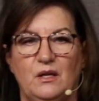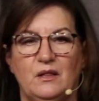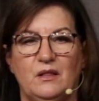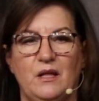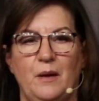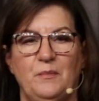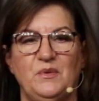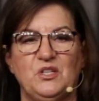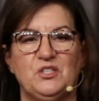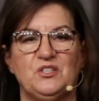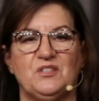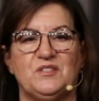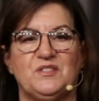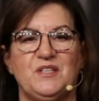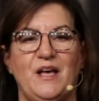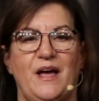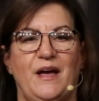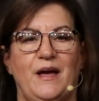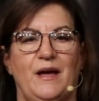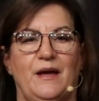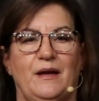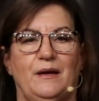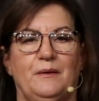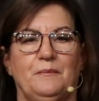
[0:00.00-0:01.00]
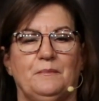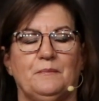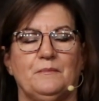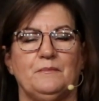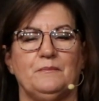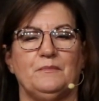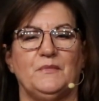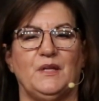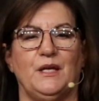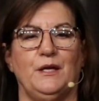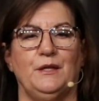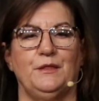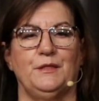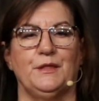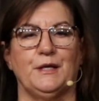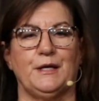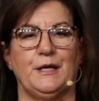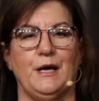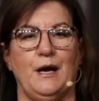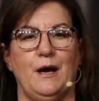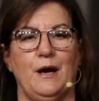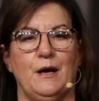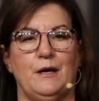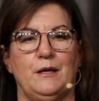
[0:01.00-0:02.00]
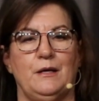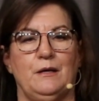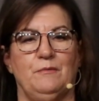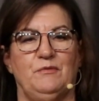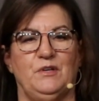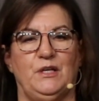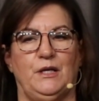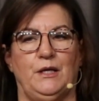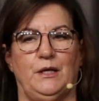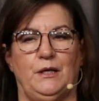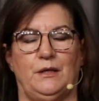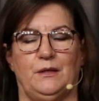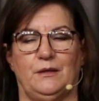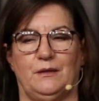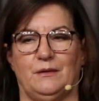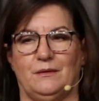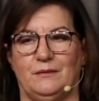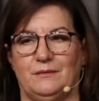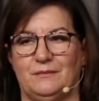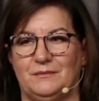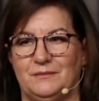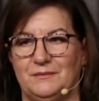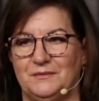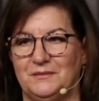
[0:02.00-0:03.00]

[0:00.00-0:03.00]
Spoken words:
Let me just say, in the Garden of Eden,